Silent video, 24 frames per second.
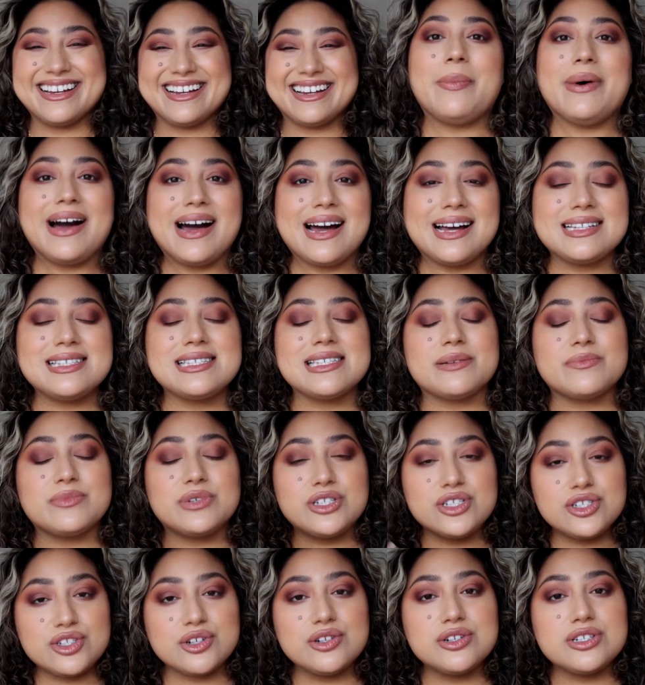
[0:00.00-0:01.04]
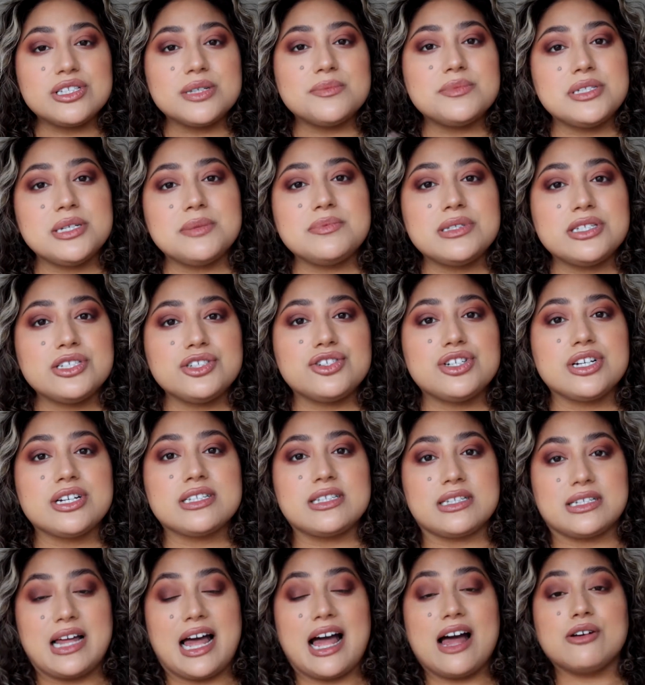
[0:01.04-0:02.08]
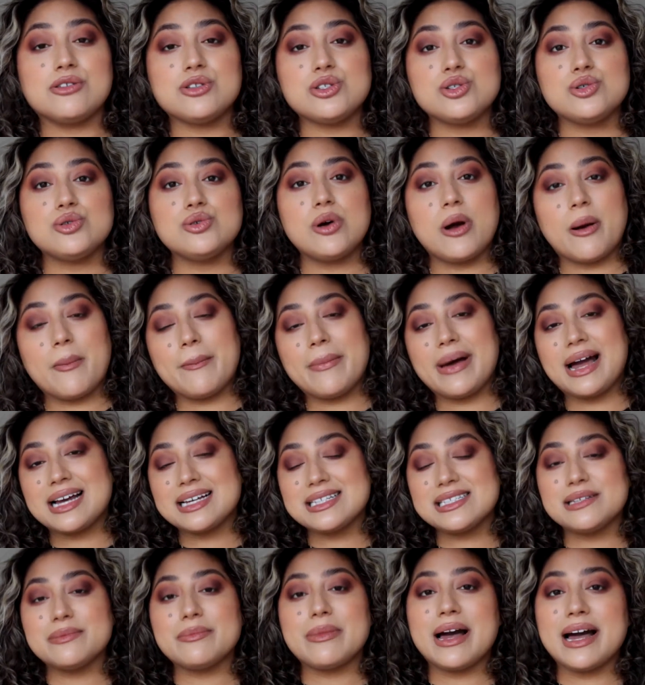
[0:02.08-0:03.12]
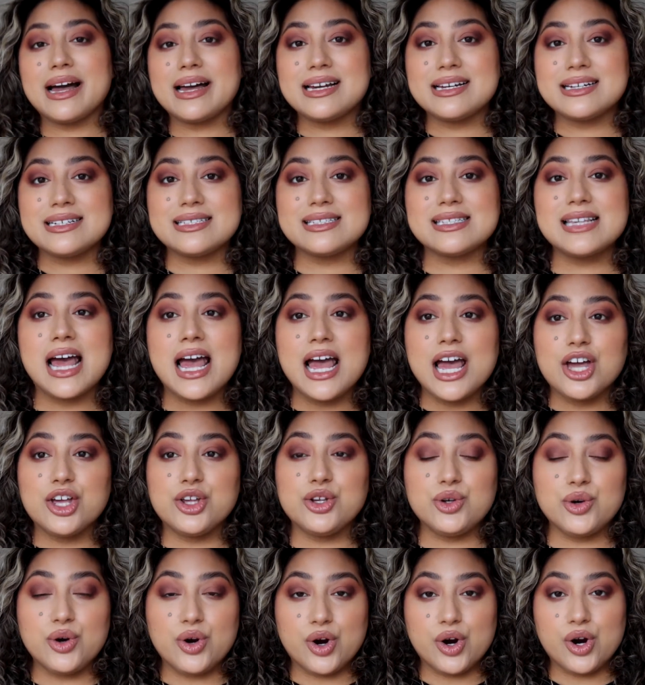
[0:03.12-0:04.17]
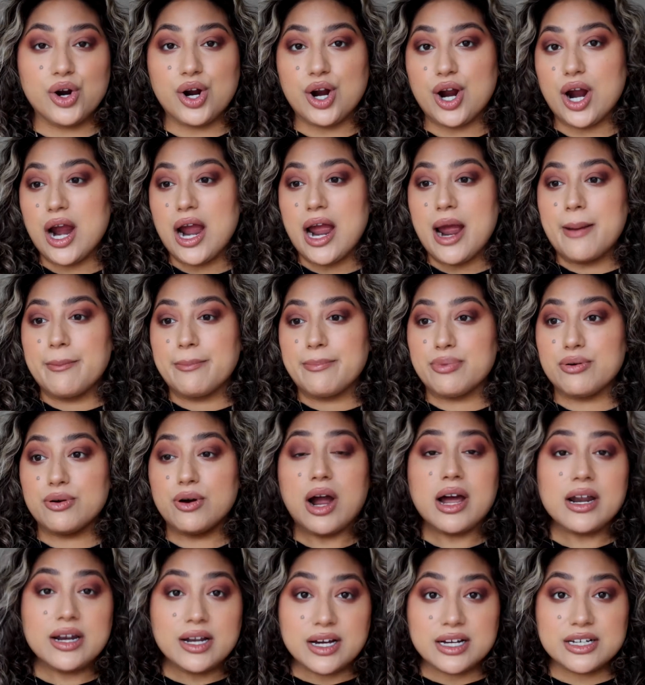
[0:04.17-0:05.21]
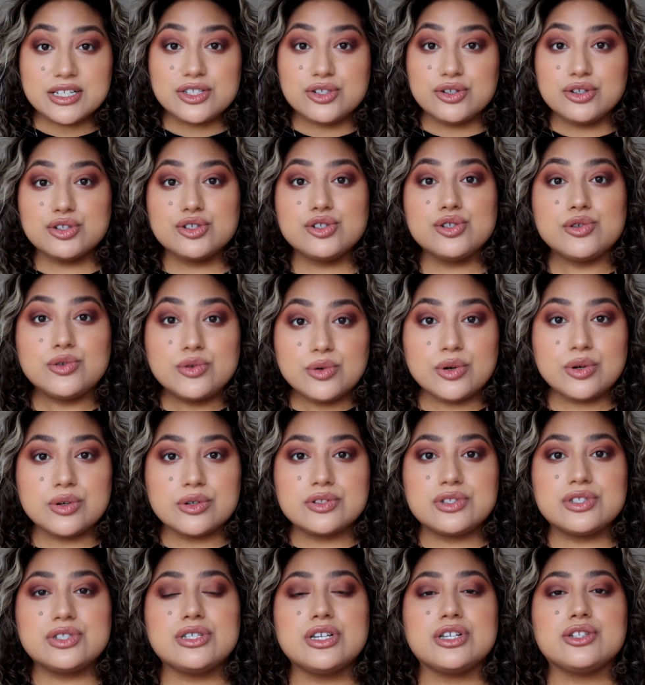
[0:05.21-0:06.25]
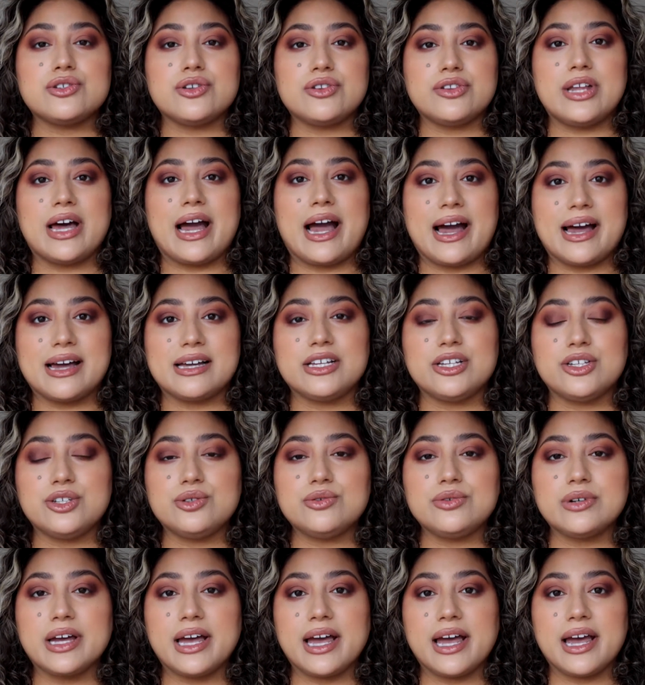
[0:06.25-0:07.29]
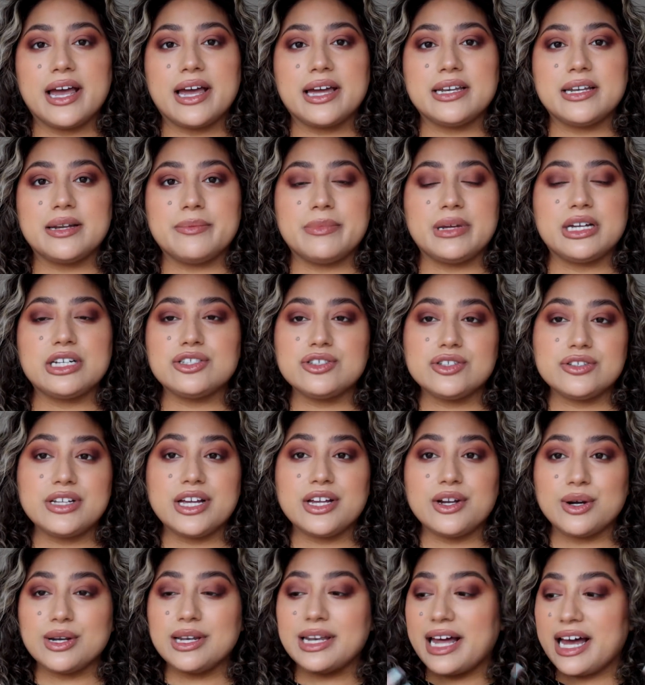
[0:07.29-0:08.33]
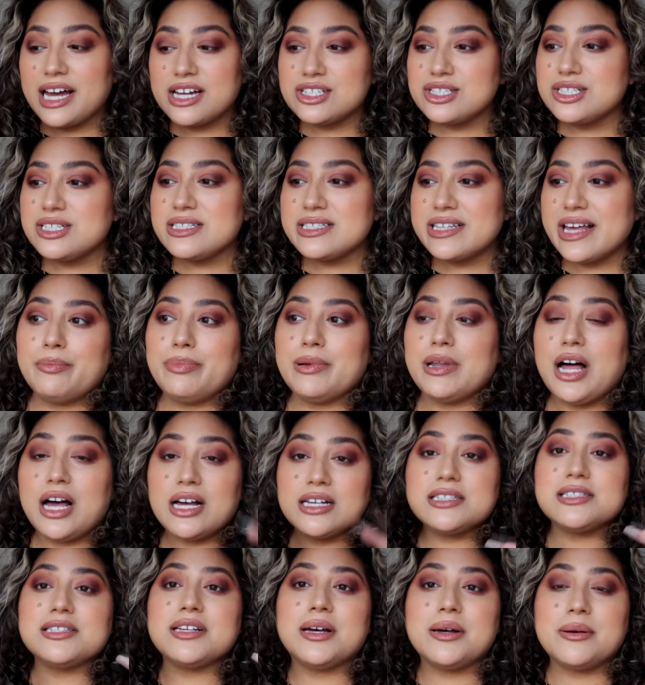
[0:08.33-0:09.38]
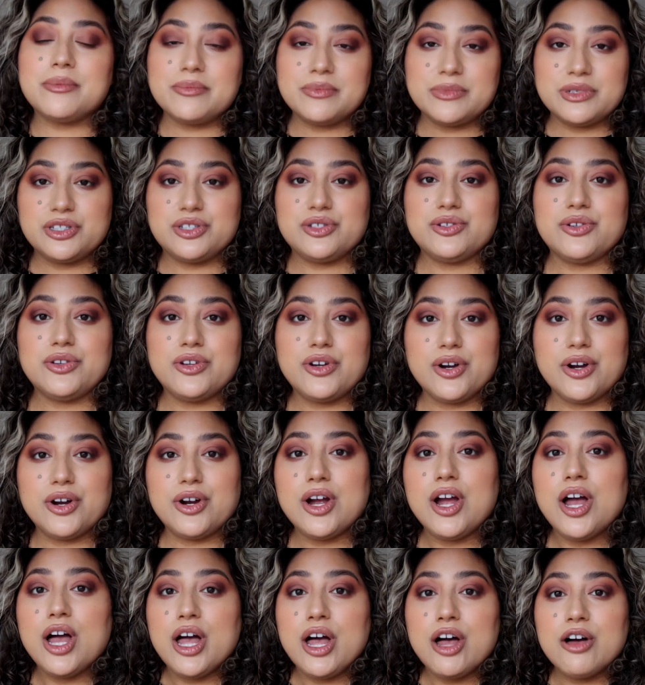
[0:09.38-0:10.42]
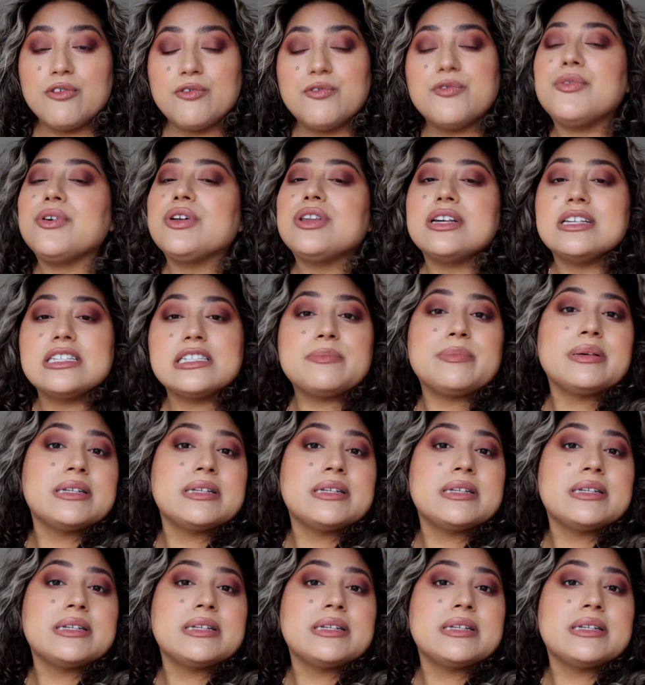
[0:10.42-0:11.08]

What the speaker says: But I'm going to show you some tips and tricks on how to maximize your products, your tools, so that you can make sure that your lashes blossom to their fullest